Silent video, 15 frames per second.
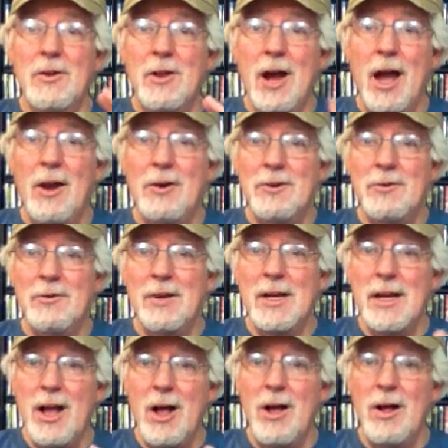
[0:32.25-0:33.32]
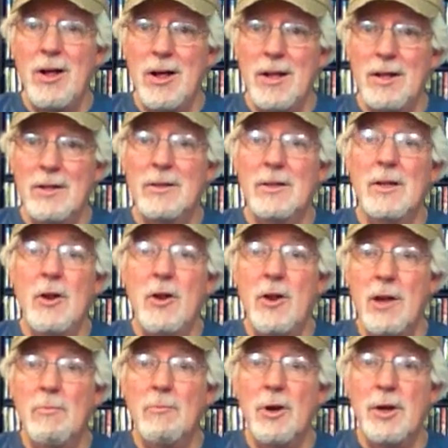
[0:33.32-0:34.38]
Dollar Tree Hall
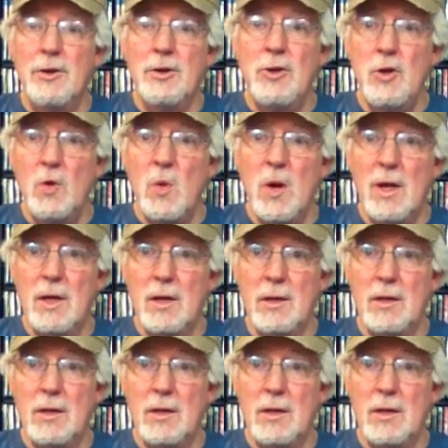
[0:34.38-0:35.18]
number 2.